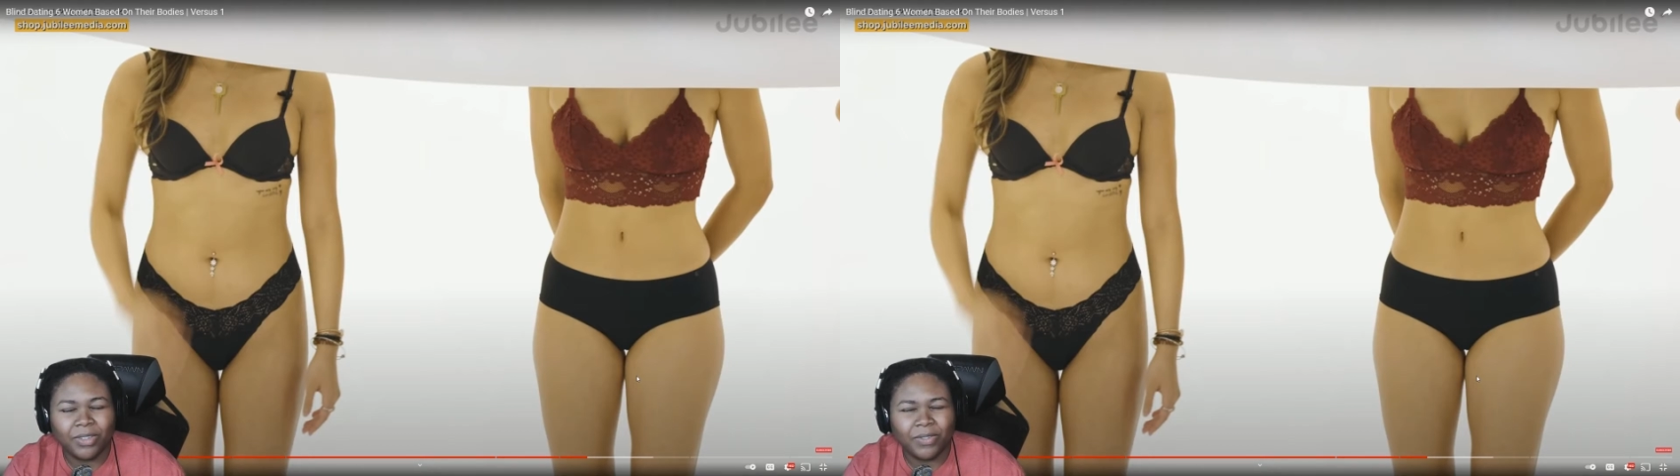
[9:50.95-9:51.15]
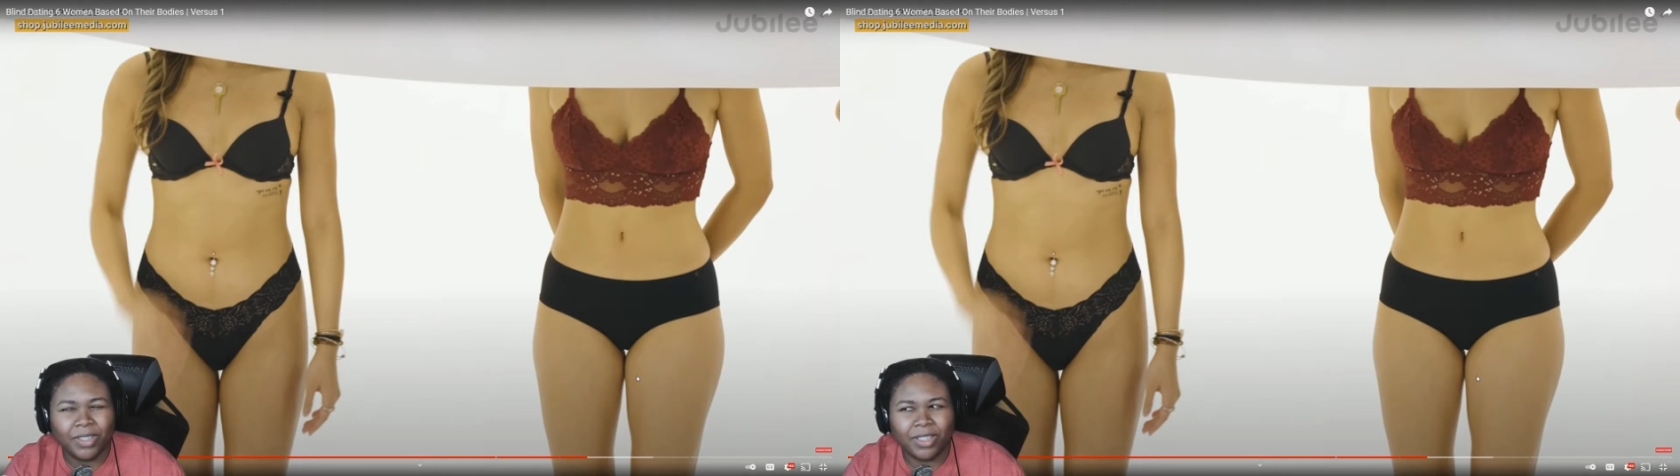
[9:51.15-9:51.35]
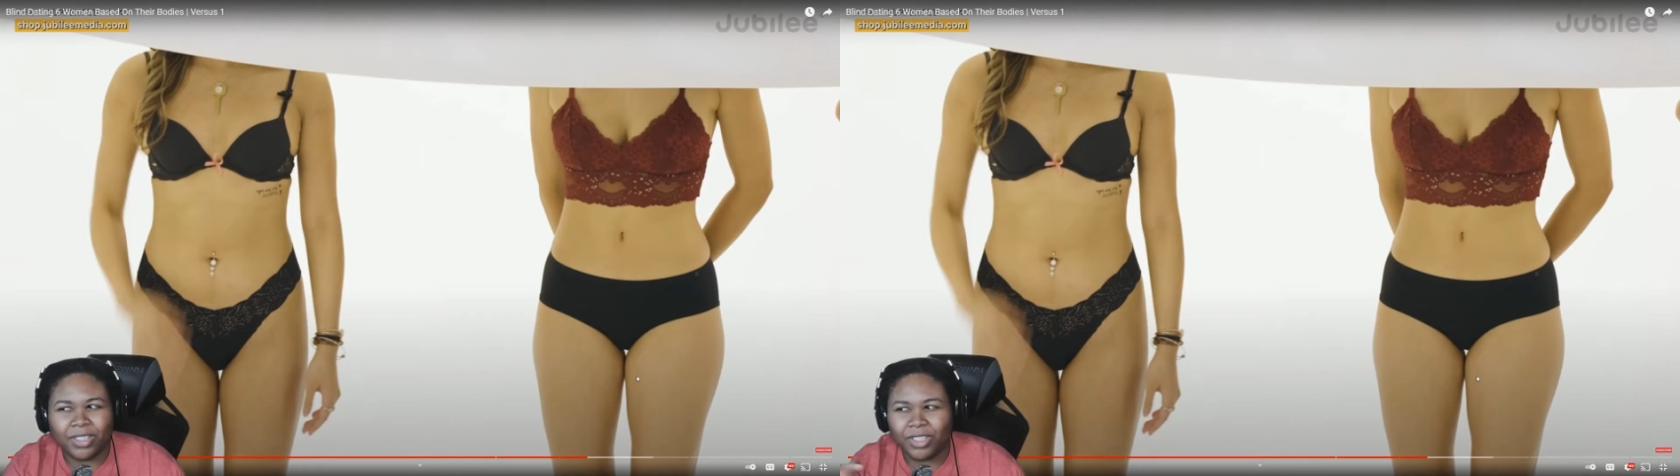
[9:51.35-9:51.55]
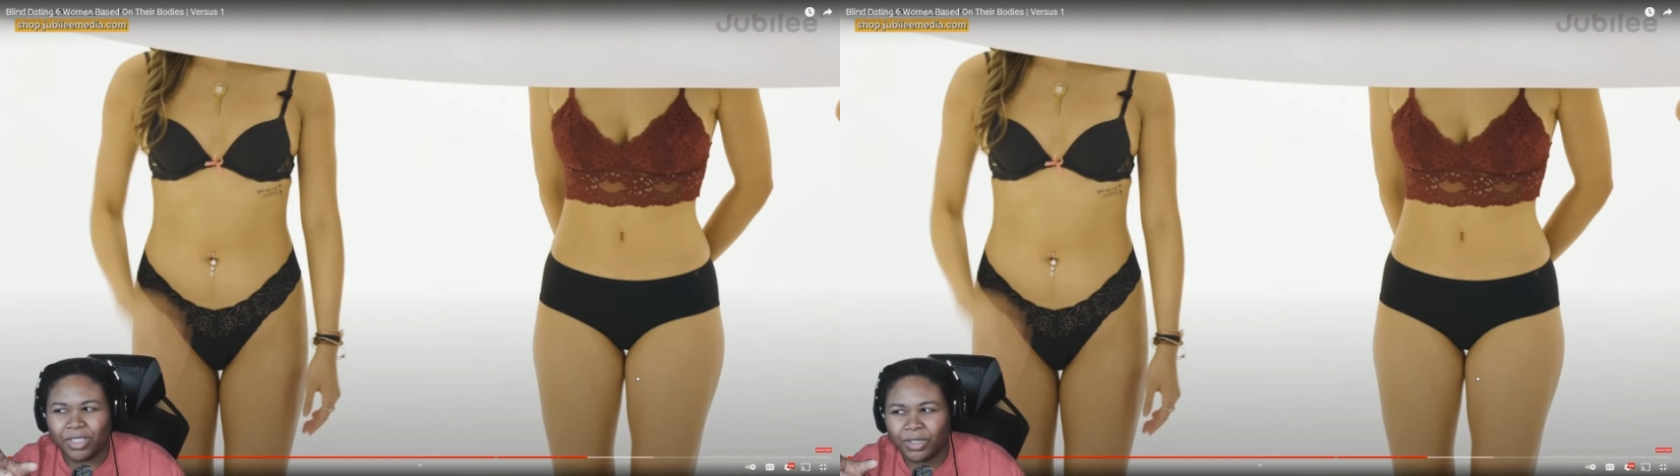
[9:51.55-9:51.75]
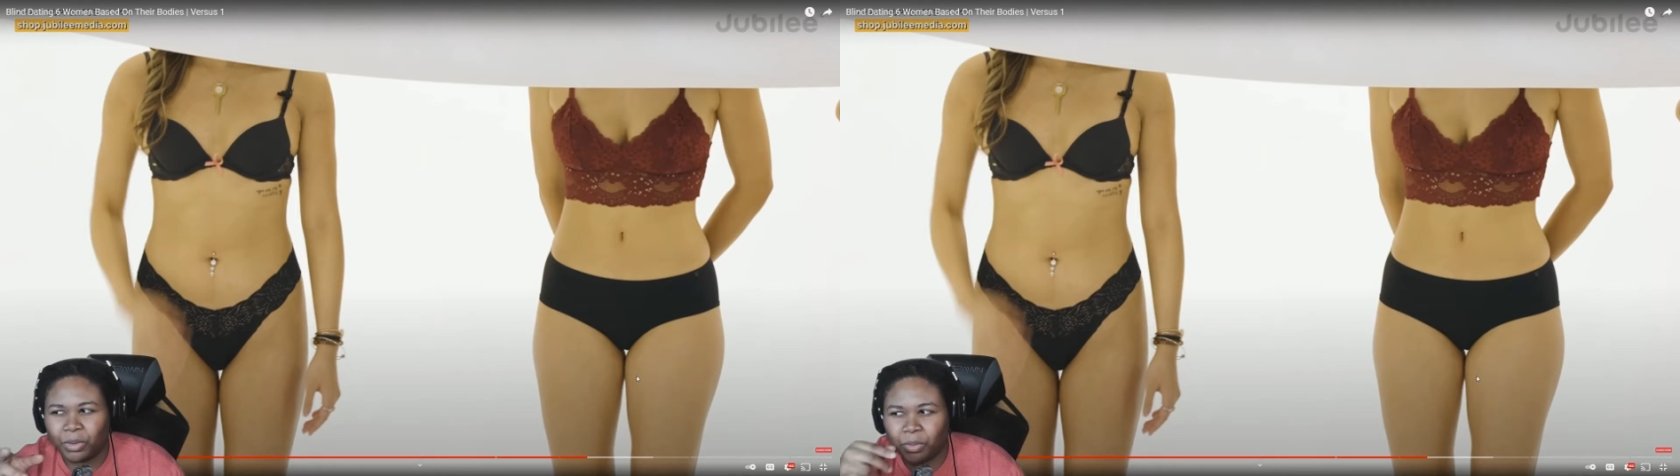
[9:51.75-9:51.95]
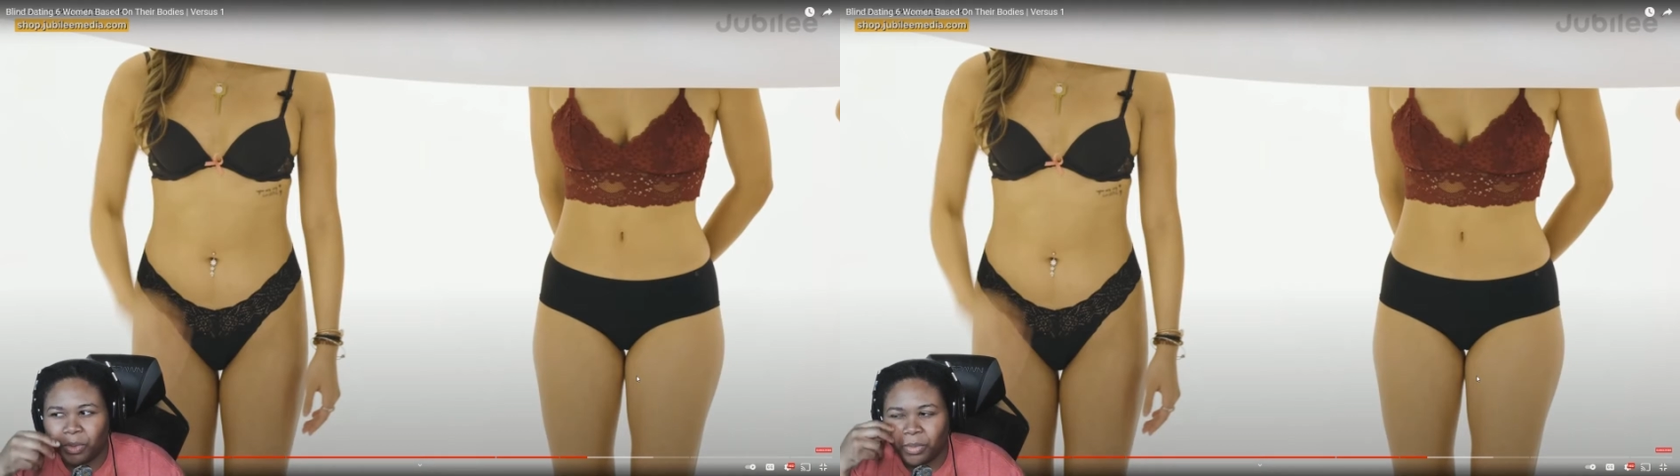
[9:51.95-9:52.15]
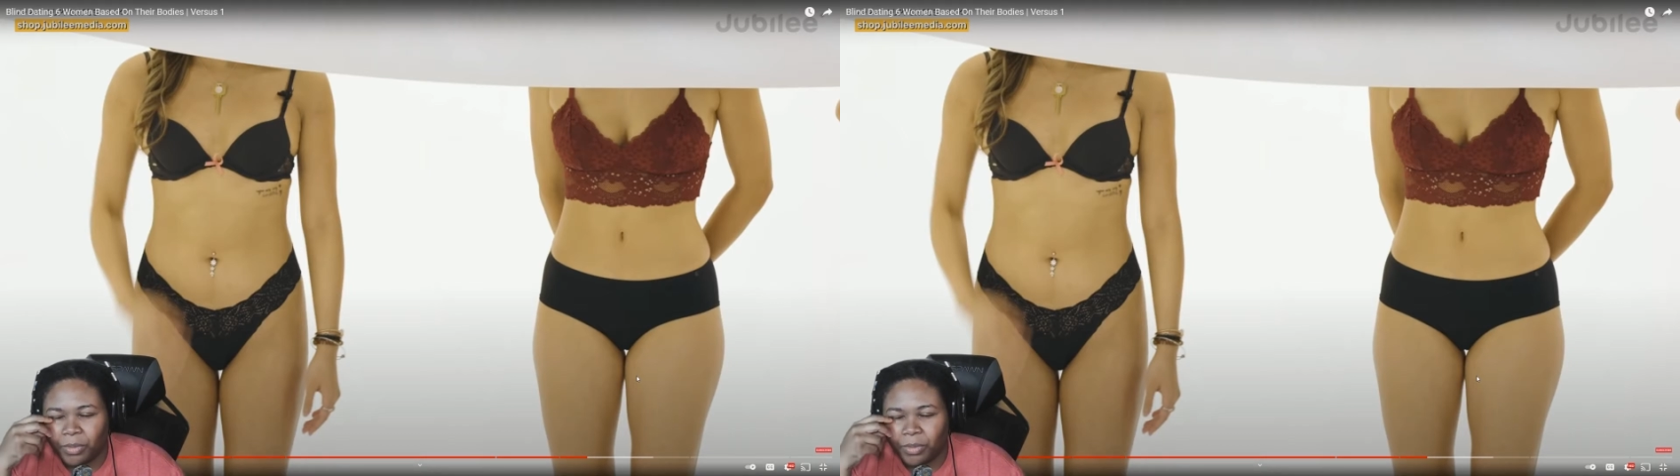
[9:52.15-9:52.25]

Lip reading: Rather than just doing